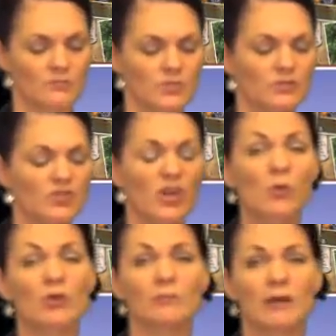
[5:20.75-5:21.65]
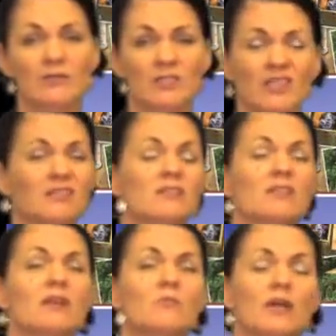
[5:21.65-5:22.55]
So go on about it in the
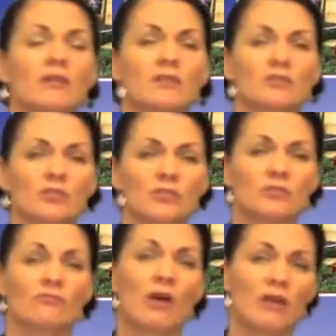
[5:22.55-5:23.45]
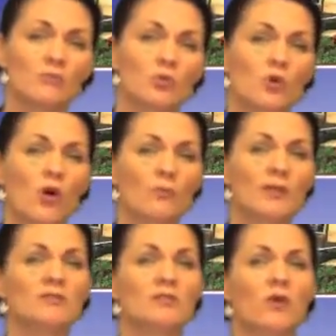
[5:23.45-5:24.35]
same way that you should develop your
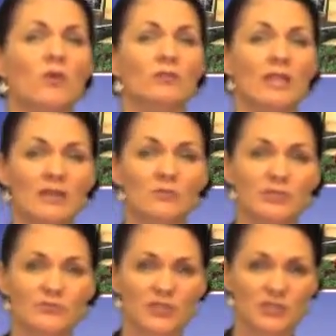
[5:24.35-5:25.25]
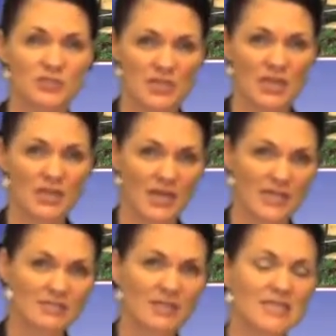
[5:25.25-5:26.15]
comments on language features.
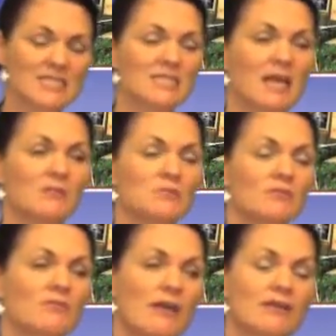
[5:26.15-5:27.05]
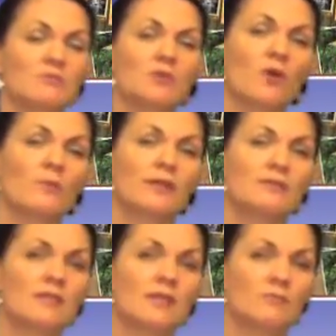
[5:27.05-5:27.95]
It's that same developed
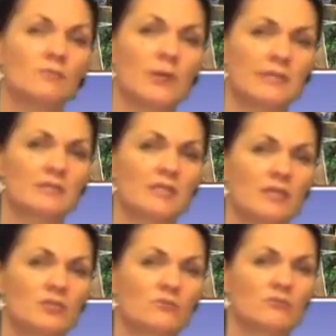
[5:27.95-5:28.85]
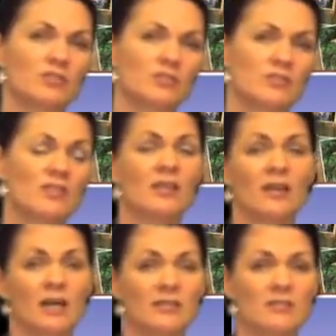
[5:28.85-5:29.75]
comment in presentation features,
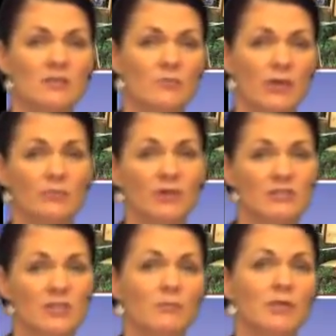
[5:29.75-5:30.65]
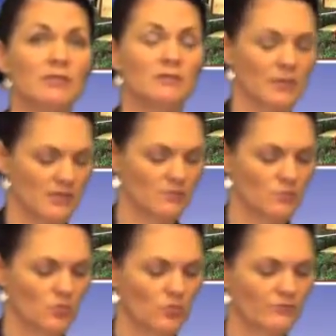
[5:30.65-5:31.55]
and in some way might seem a little bit
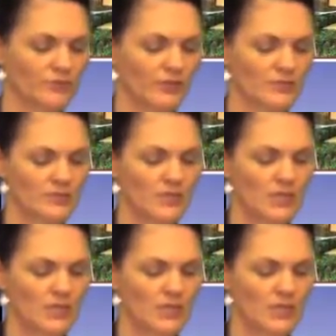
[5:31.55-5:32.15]
more obvious.